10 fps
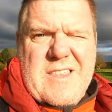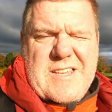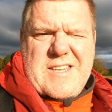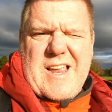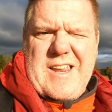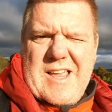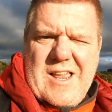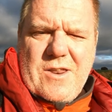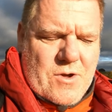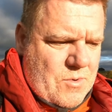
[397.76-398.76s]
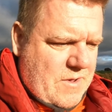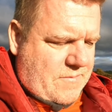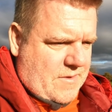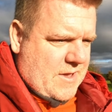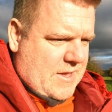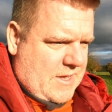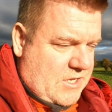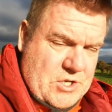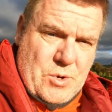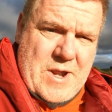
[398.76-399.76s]
This site, along with
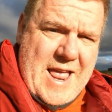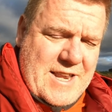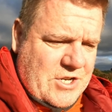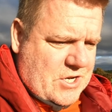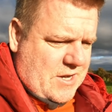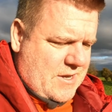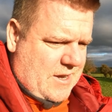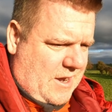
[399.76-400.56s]
Stonehenge,